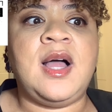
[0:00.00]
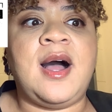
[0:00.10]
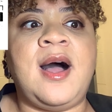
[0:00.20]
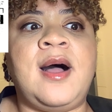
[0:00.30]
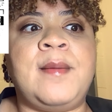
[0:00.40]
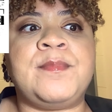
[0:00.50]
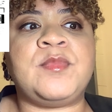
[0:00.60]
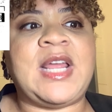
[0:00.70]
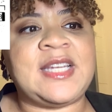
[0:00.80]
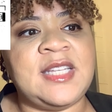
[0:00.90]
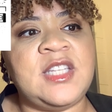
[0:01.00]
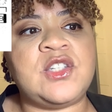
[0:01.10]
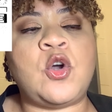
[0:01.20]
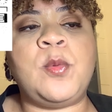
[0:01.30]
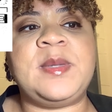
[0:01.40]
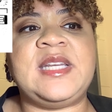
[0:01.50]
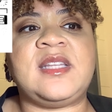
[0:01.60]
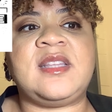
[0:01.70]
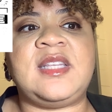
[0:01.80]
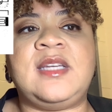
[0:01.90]
like in this
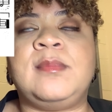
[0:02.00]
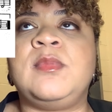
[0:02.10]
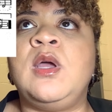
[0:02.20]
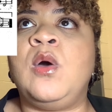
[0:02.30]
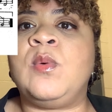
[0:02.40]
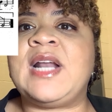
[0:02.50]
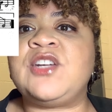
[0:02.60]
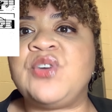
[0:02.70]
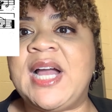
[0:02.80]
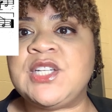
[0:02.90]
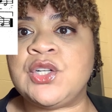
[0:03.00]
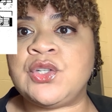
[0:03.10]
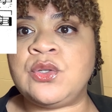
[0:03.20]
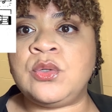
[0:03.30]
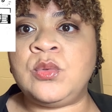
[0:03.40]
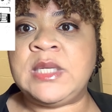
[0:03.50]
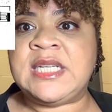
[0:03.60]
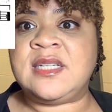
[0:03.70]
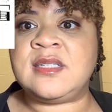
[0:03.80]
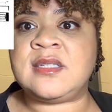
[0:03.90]
opening theme, what I try to do
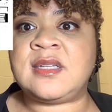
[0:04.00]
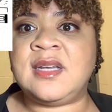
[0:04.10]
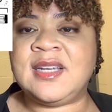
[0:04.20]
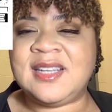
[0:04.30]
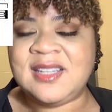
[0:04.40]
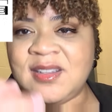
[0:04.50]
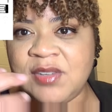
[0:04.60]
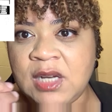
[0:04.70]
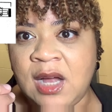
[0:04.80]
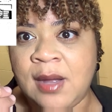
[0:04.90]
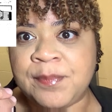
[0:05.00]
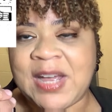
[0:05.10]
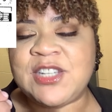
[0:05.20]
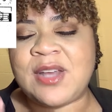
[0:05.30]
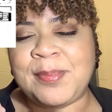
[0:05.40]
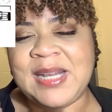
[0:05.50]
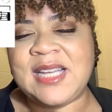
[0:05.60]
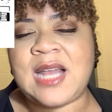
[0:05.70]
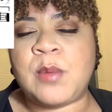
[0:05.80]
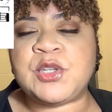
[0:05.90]
is give it, I play
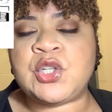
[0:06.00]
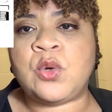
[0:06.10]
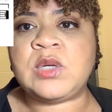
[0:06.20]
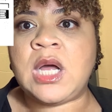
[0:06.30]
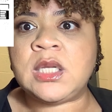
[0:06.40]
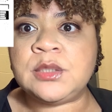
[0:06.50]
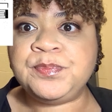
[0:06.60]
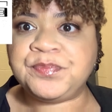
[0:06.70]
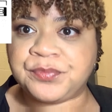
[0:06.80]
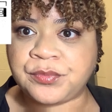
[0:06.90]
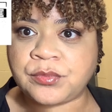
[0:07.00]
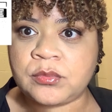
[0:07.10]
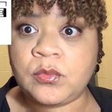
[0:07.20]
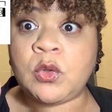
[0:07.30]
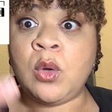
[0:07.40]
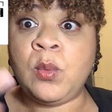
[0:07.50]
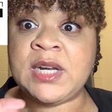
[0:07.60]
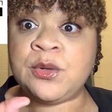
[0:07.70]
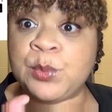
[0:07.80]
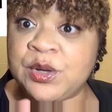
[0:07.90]
a lot with tone color.
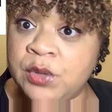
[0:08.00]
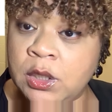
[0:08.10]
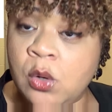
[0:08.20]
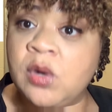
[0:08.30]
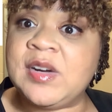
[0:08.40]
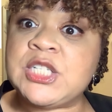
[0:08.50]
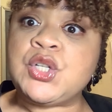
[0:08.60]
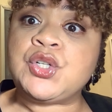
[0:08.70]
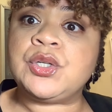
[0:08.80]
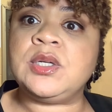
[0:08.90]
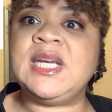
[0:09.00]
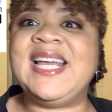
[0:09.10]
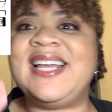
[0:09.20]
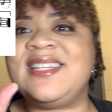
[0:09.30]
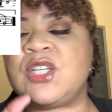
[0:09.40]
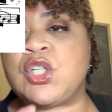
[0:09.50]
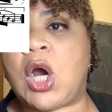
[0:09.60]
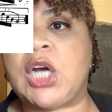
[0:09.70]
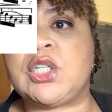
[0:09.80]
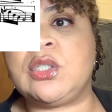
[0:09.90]
When we're in the lower register, it's a
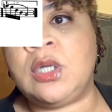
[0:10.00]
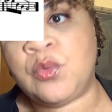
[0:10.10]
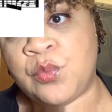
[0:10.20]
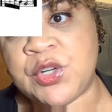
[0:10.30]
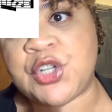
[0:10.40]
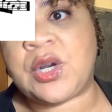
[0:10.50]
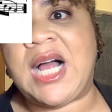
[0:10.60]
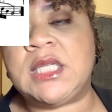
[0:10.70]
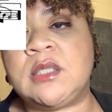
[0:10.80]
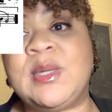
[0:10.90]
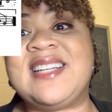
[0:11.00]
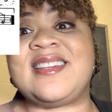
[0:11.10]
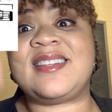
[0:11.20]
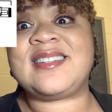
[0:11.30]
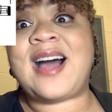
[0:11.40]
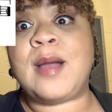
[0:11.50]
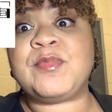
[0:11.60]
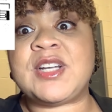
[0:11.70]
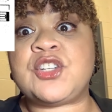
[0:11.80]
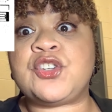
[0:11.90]
darker, richer color. When it's in the top
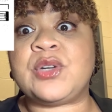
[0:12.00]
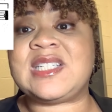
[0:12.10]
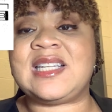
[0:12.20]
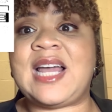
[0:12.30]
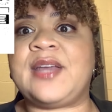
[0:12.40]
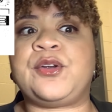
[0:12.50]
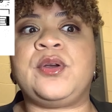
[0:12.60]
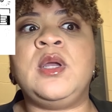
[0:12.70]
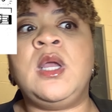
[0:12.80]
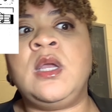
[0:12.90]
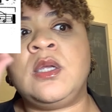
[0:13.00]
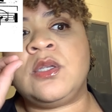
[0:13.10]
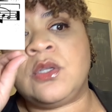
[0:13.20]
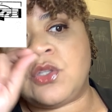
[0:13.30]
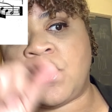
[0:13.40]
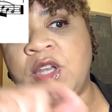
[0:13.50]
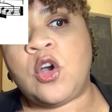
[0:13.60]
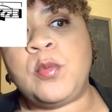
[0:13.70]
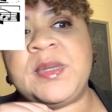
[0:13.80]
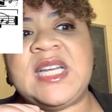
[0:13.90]
register, it's lighter. So the
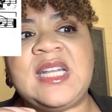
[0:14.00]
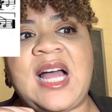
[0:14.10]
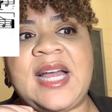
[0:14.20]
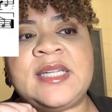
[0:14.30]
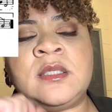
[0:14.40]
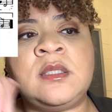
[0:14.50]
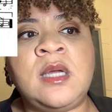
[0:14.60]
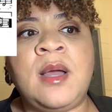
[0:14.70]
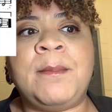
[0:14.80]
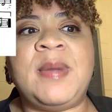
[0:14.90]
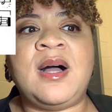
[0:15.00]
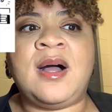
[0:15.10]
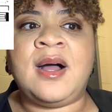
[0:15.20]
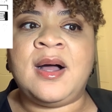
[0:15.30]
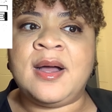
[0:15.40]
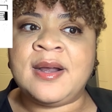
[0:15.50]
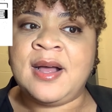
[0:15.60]
opening line, so